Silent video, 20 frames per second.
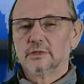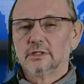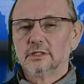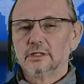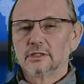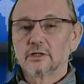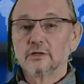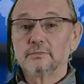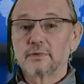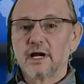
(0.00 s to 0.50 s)

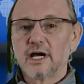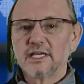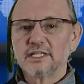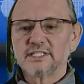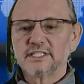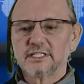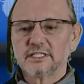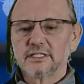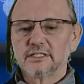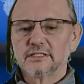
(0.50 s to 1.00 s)

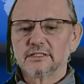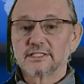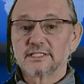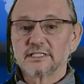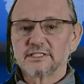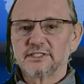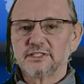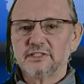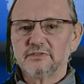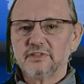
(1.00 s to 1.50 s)
comprising
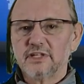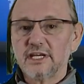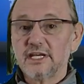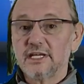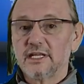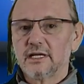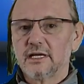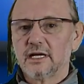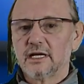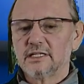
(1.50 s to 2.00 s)
sensitive
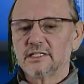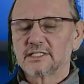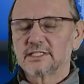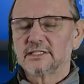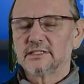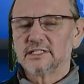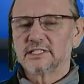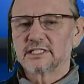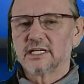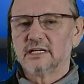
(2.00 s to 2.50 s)
data,
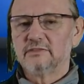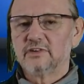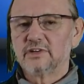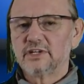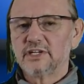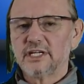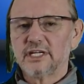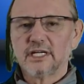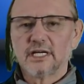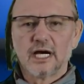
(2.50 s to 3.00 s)

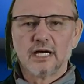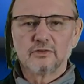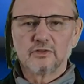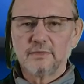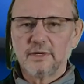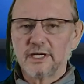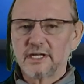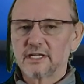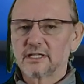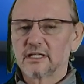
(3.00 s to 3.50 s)
discovery,
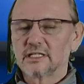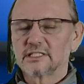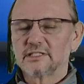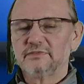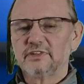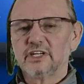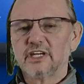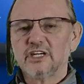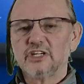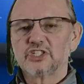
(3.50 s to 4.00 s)
automated
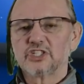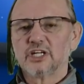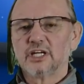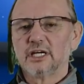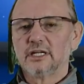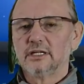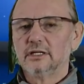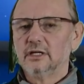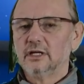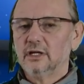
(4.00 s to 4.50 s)
classification,